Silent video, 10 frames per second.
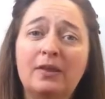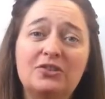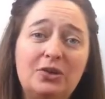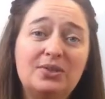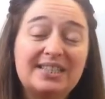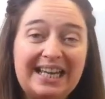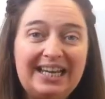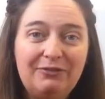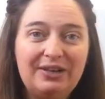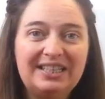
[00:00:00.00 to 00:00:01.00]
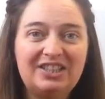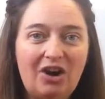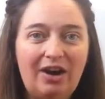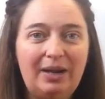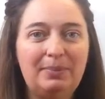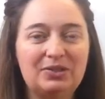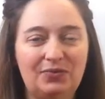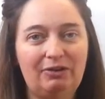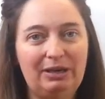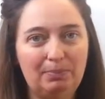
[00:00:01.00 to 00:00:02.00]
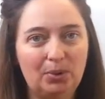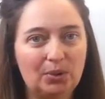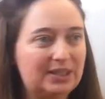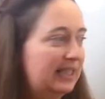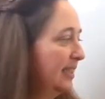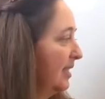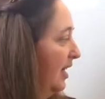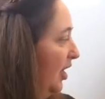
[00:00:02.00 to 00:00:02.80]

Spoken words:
So saving time is very important.